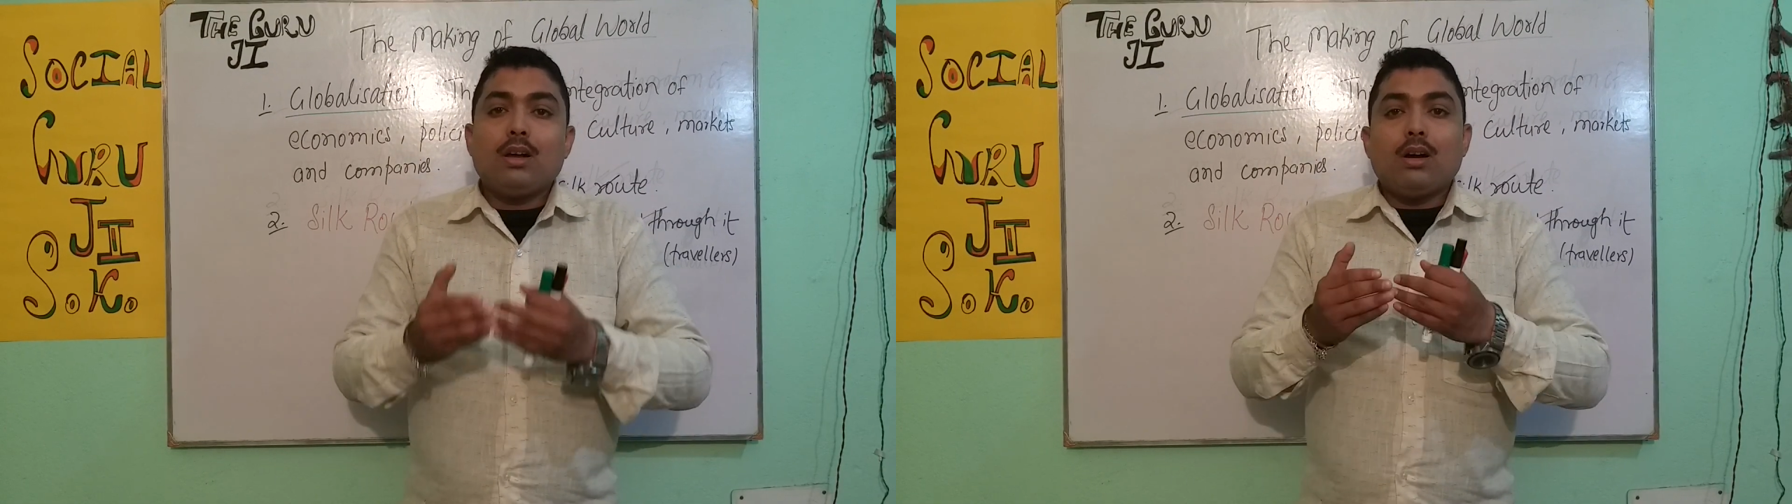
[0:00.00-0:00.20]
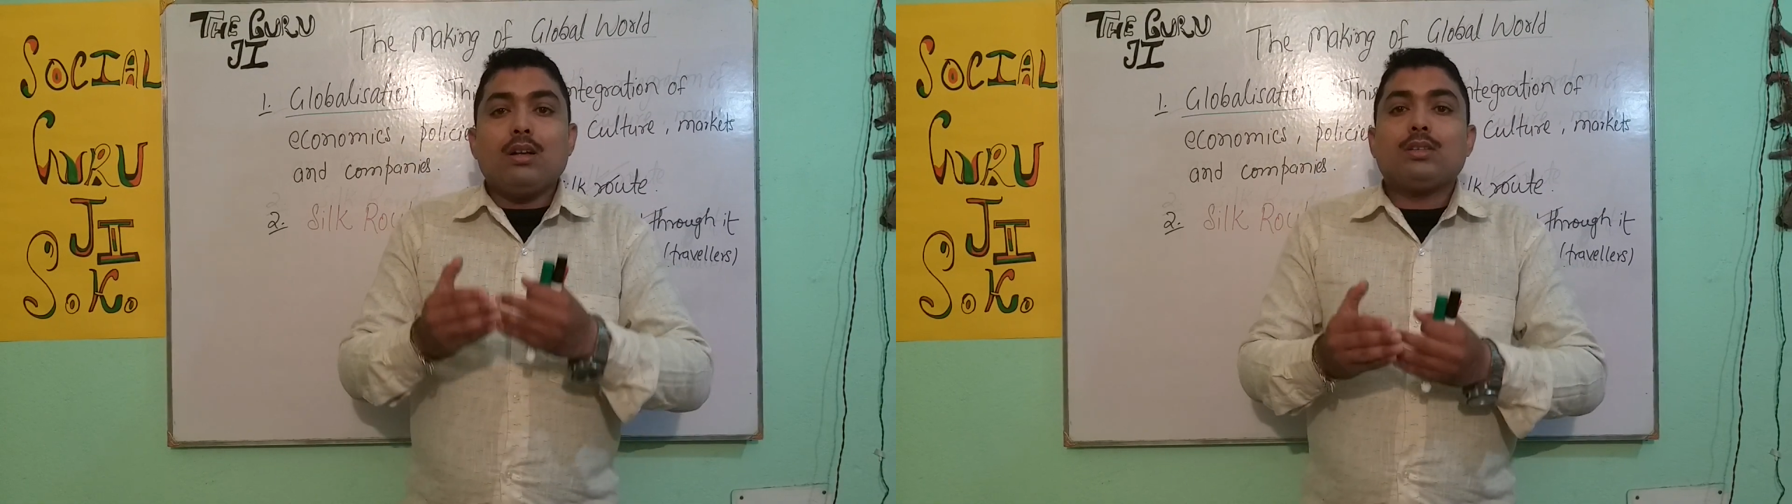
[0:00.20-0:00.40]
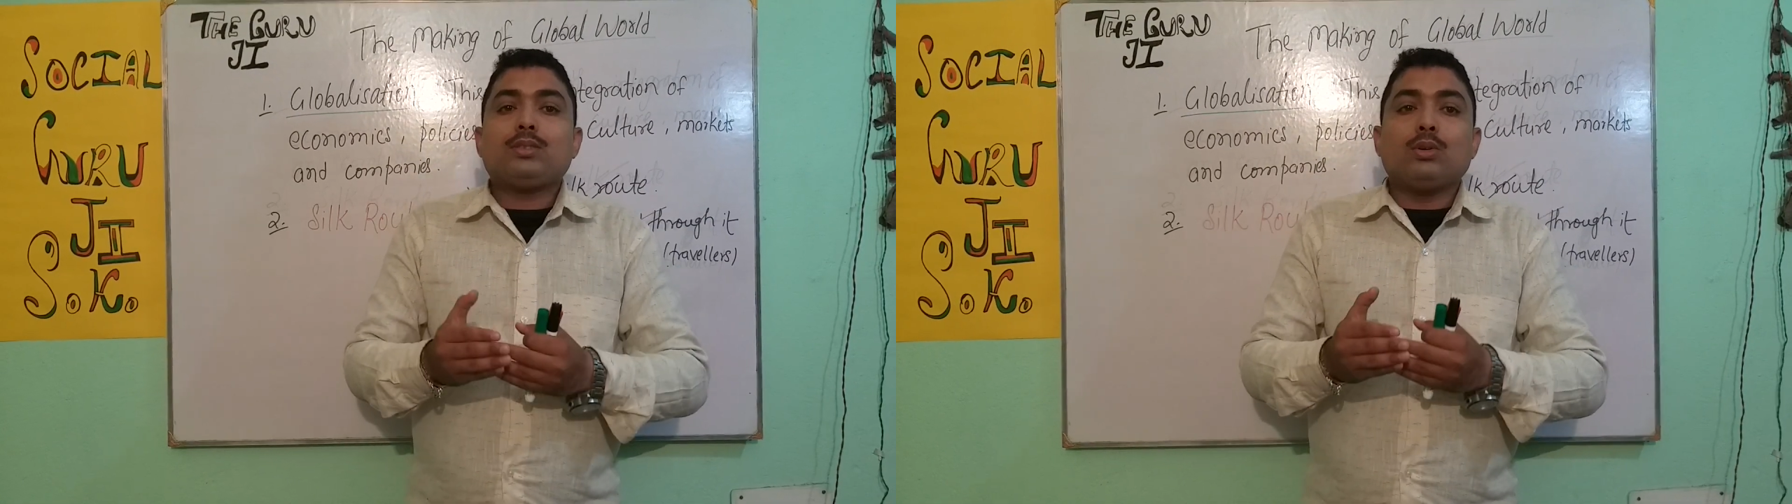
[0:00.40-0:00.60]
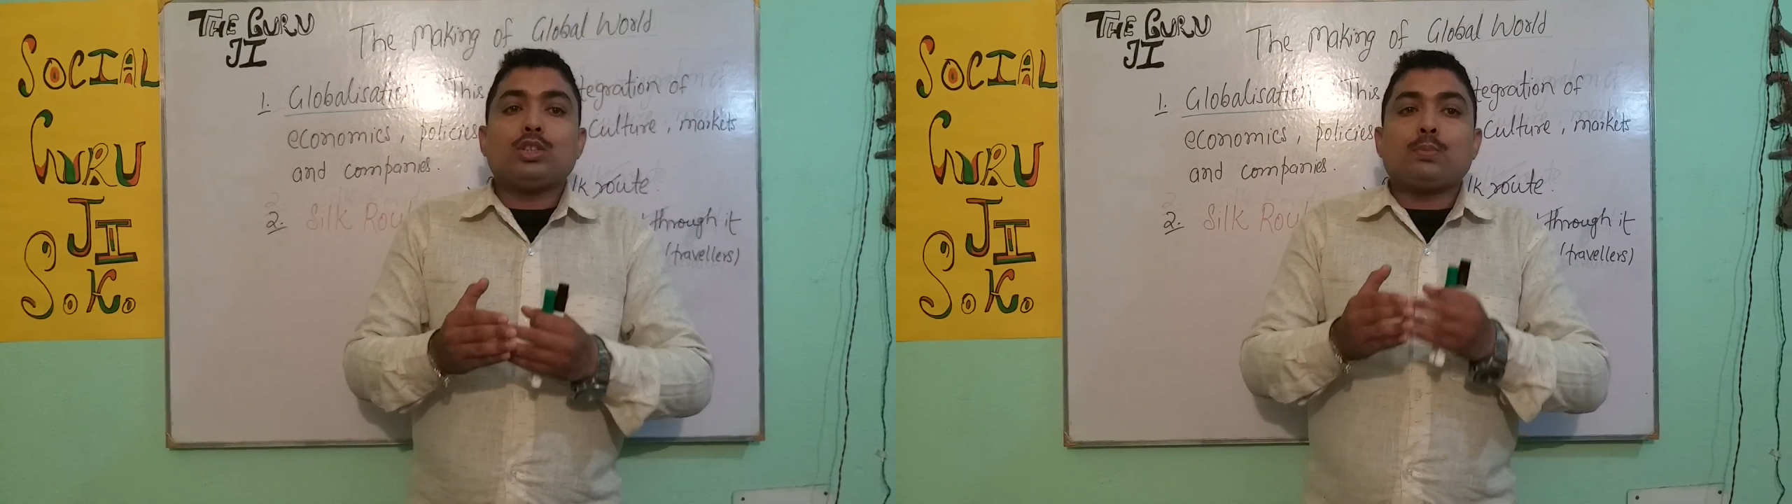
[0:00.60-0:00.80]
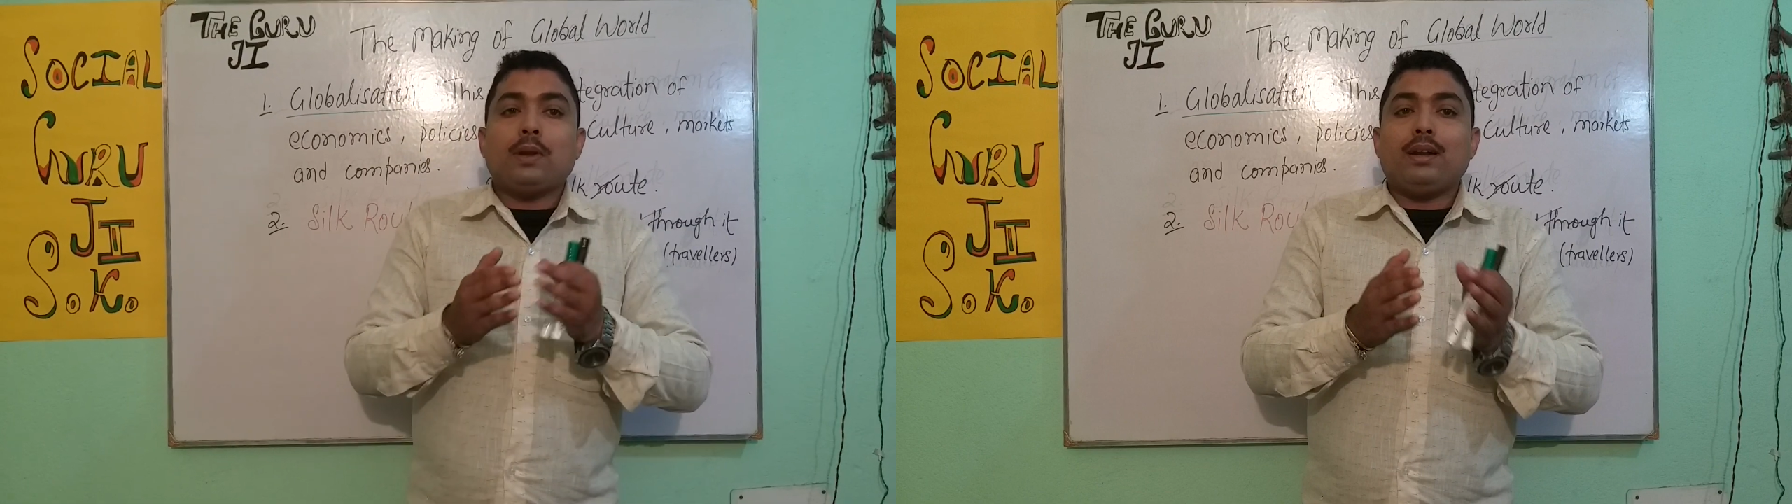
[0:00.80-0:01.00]
also
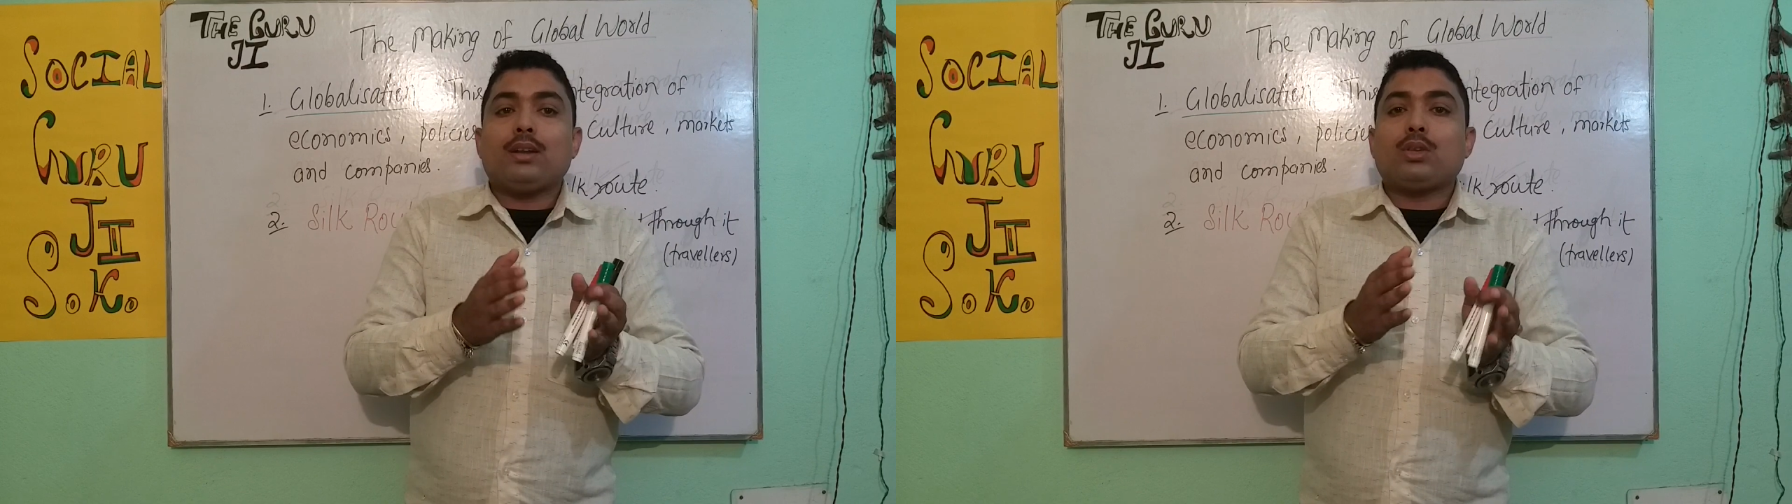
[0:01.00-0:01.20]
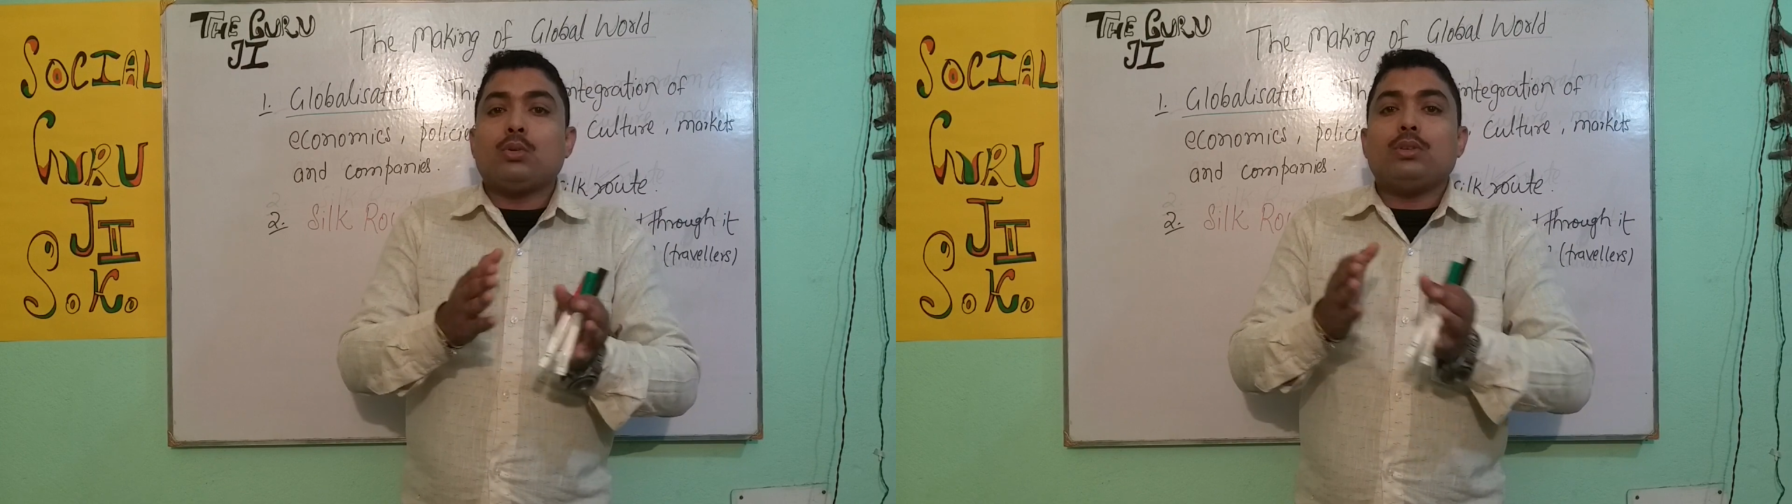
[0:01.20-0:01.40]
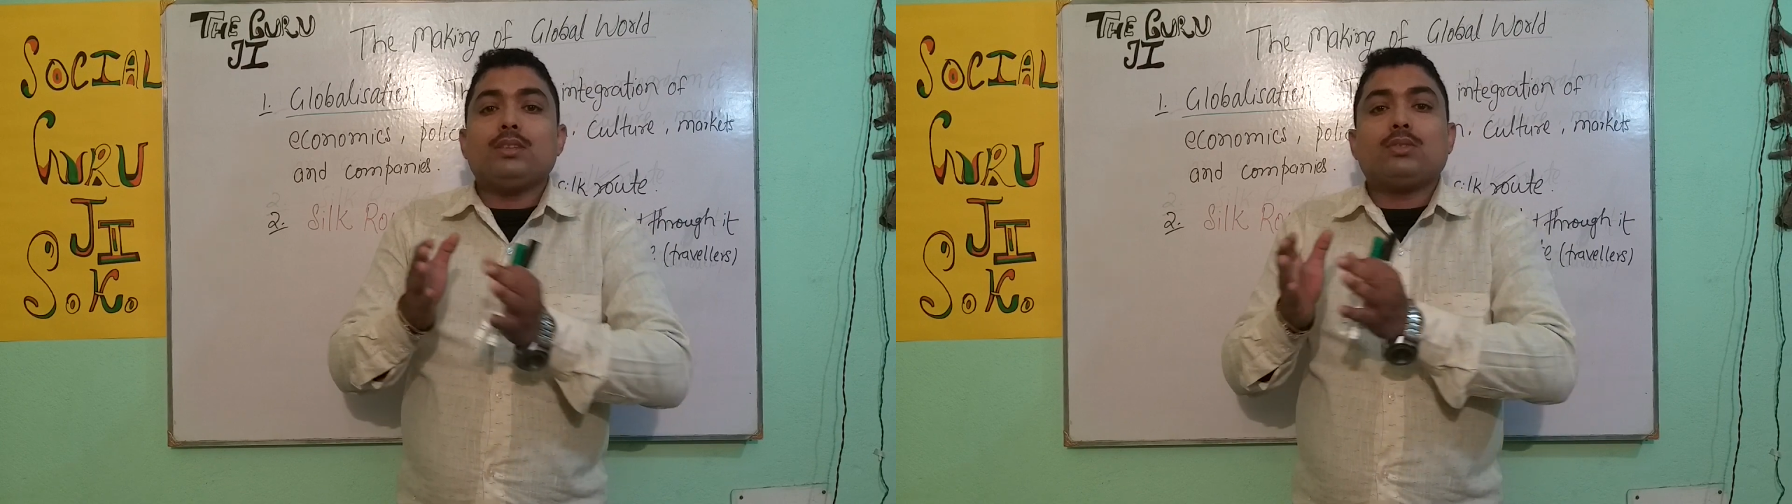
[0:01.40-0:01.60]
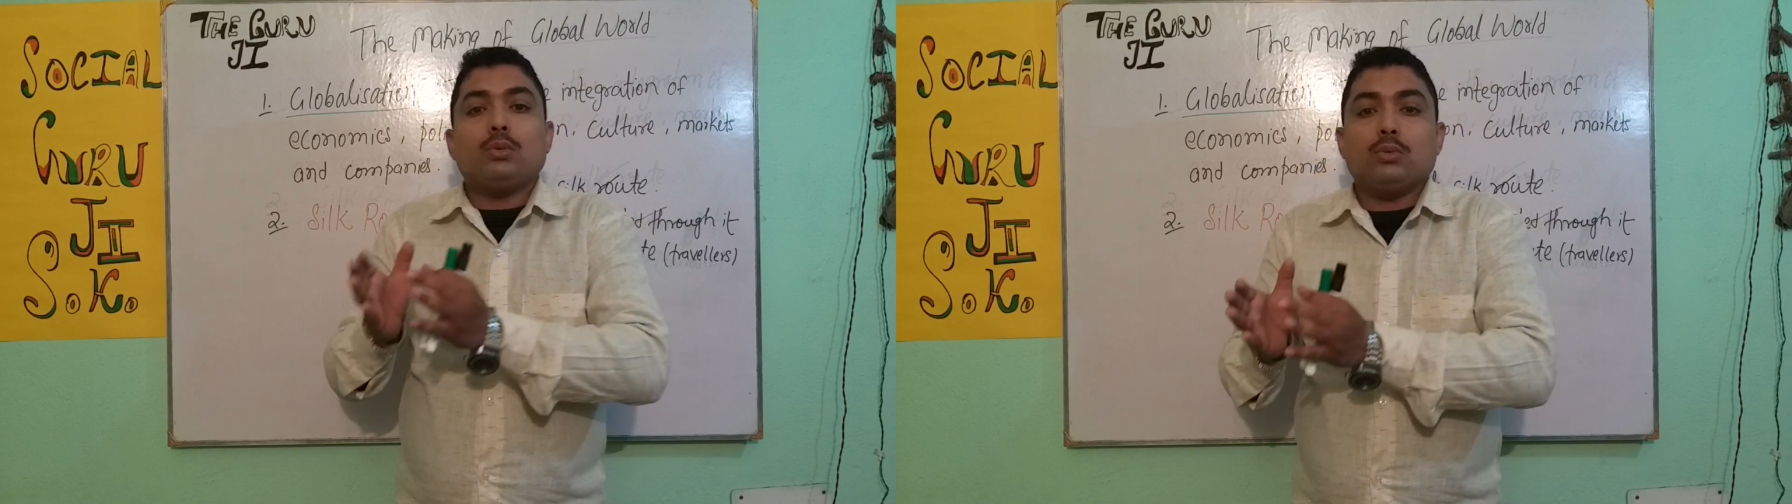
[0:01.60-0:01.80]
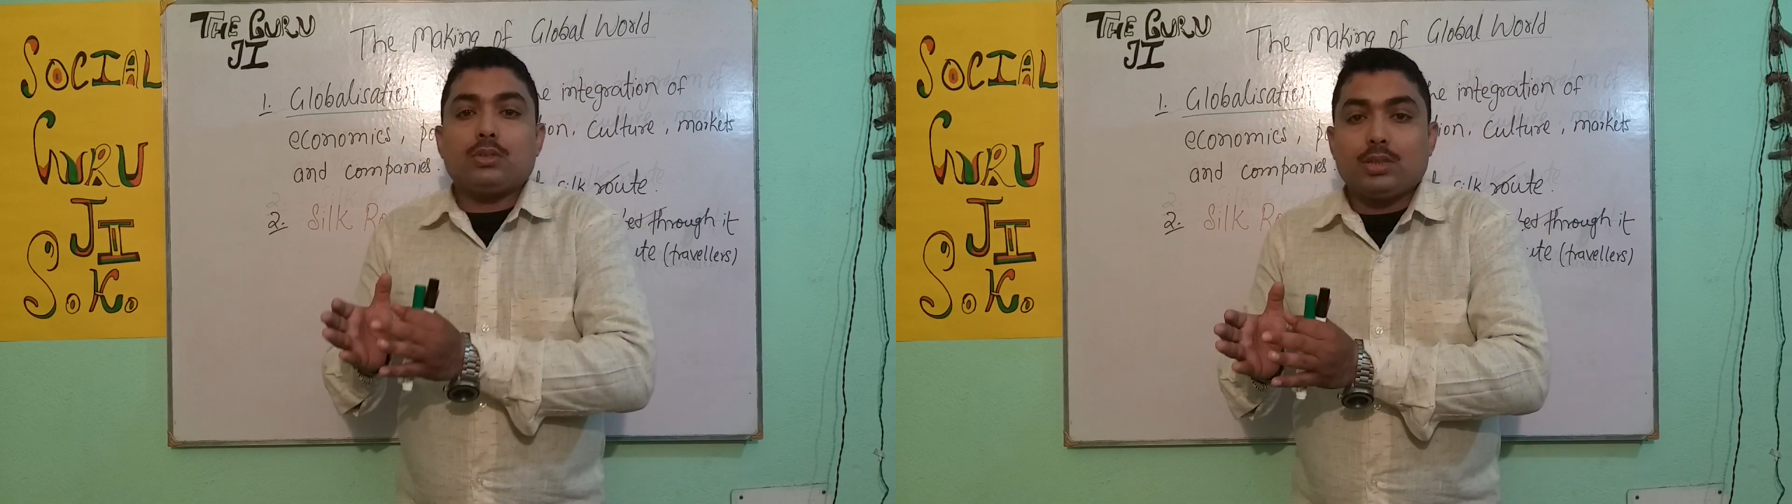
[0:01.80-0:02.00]
spreaded through this
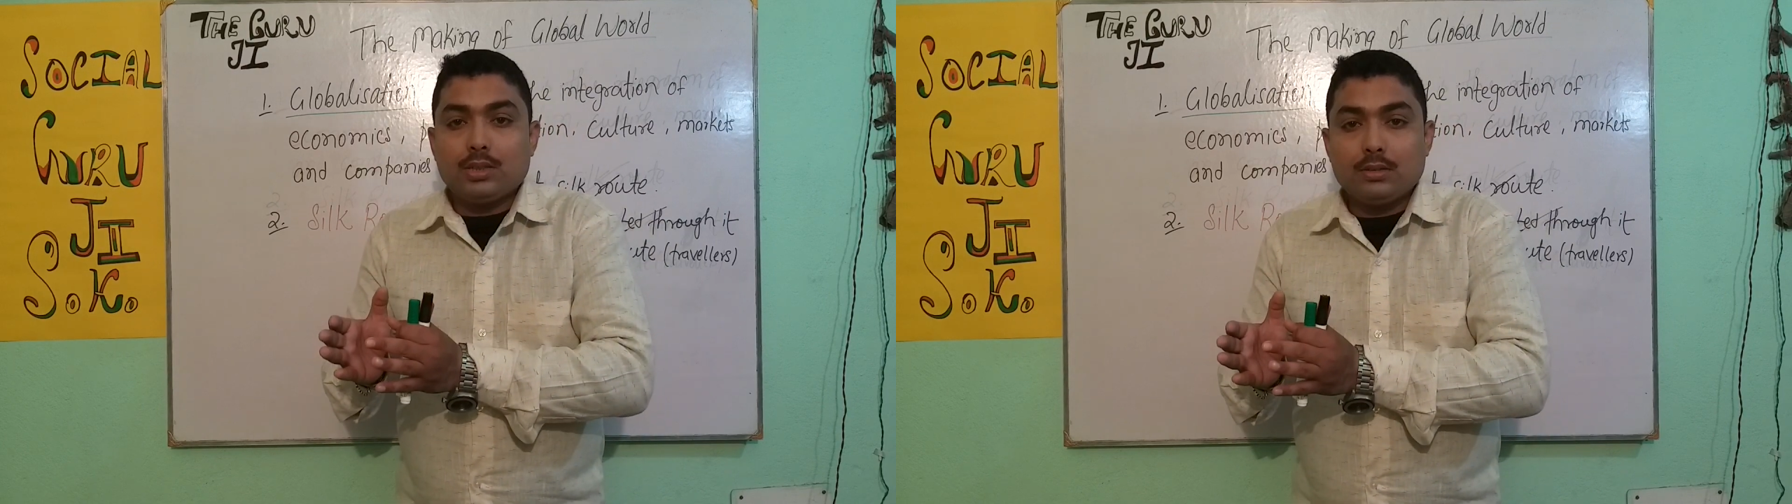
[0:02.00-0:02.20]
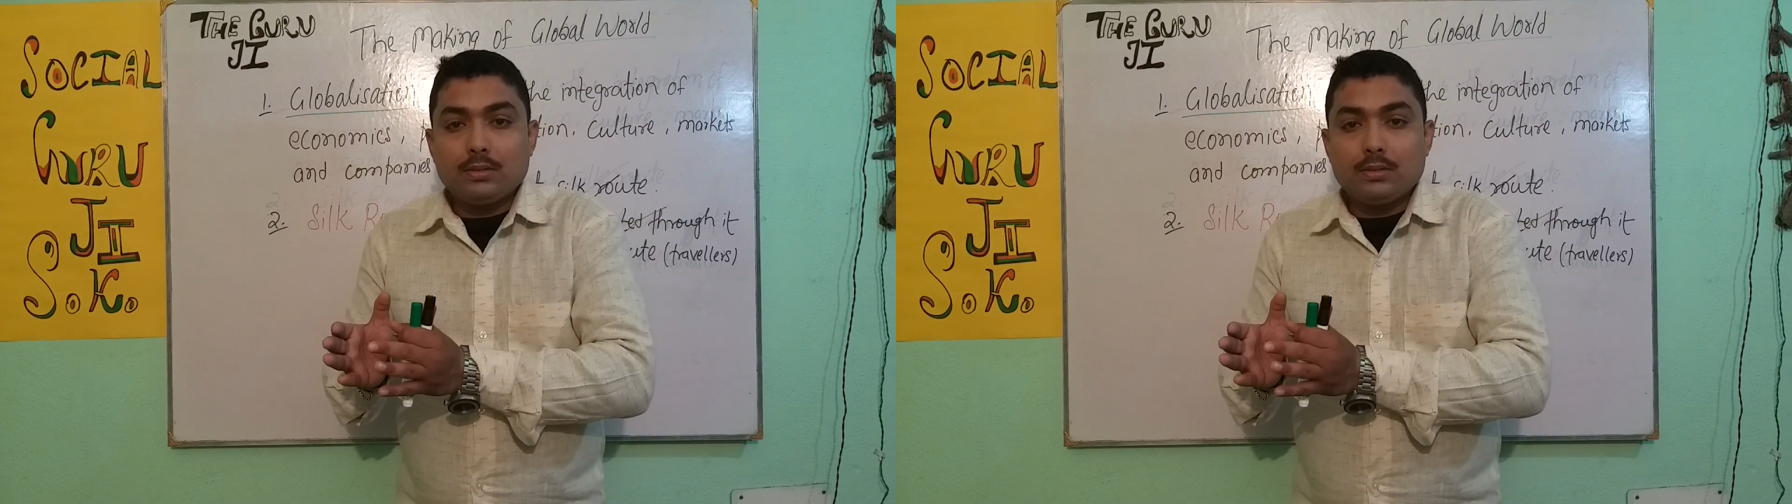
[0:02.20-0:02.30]
route.